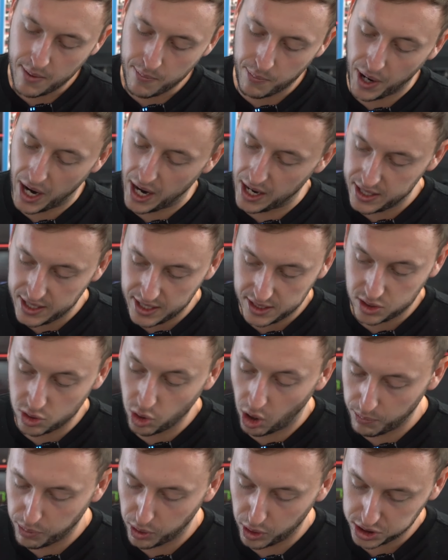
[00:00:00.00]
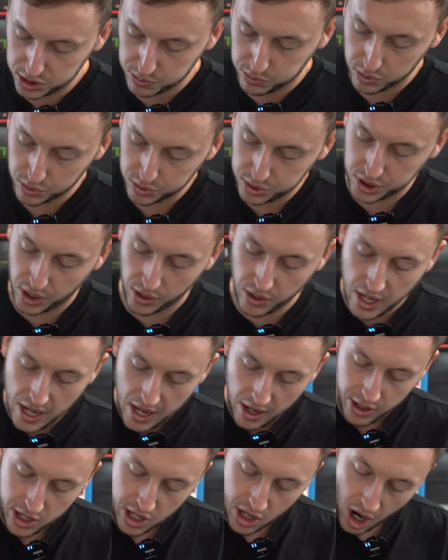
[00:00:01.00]
but it's not possible. So
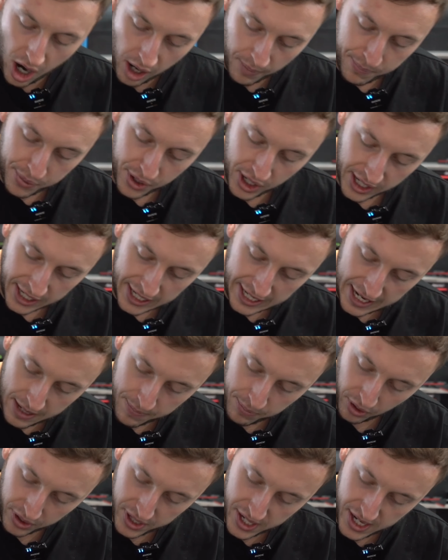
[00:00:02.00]
you can't put a clip on